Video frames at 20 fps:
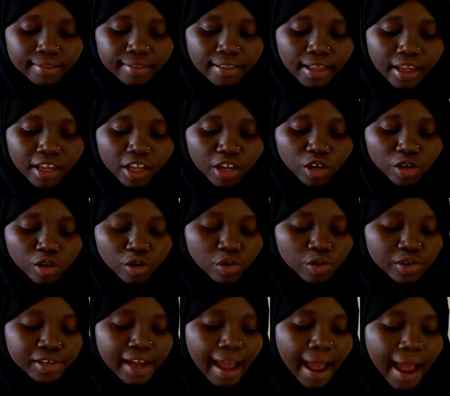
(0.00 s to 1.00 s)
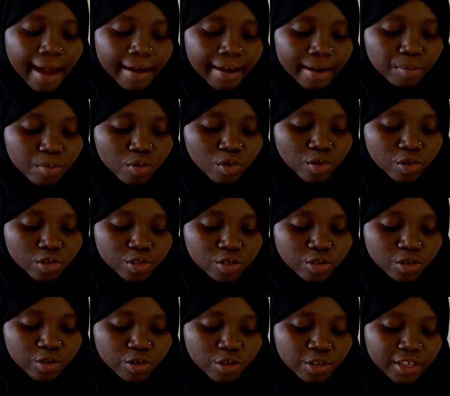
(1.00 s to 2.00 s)
They include Arabuko
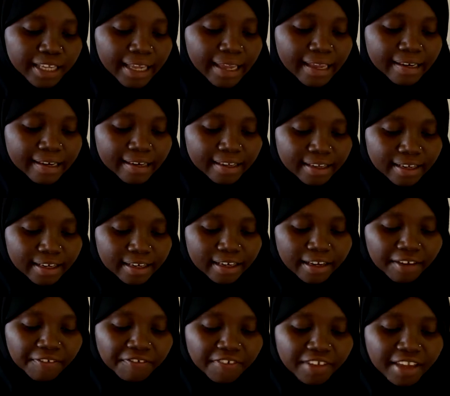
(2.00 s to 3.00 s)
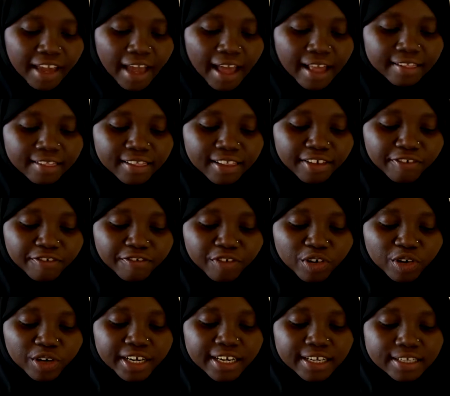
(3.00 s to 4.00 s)
Sokoke in Kilifi and the
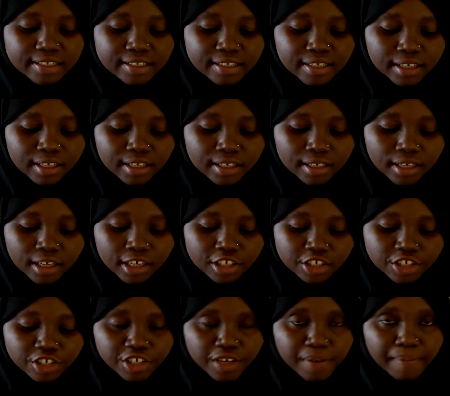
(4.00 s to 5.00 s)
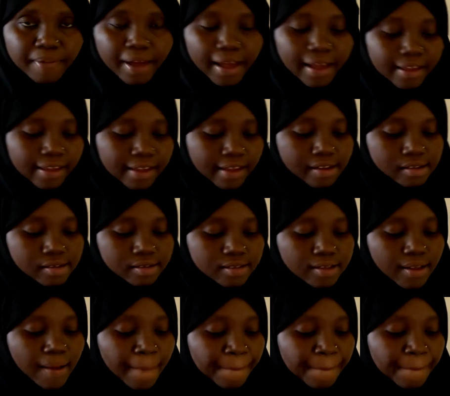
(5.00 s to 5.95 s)
forest in Shimba Hills.